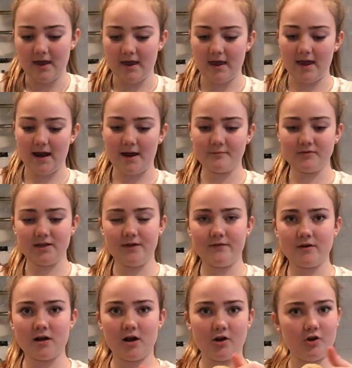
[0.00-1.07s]
And I'm
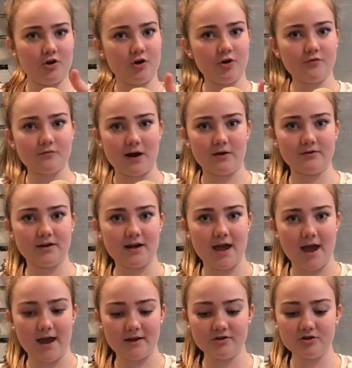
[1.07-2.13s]
leaving a good rounded
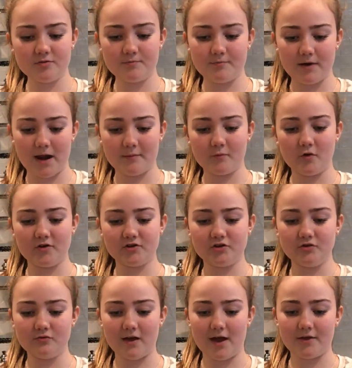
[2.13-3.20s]
edge, but I'm going to
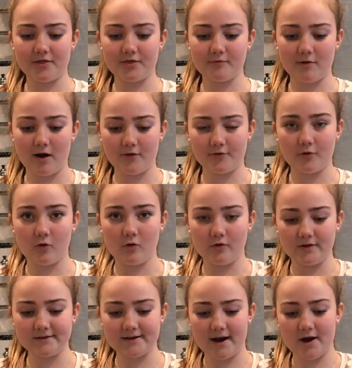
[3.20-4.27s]
do that throughout the whole
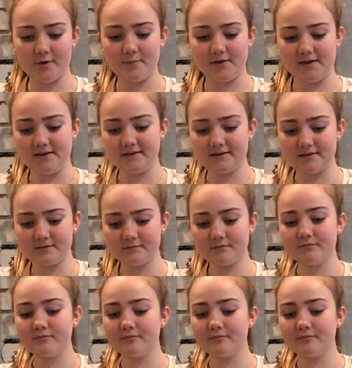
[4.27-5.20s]
entire piece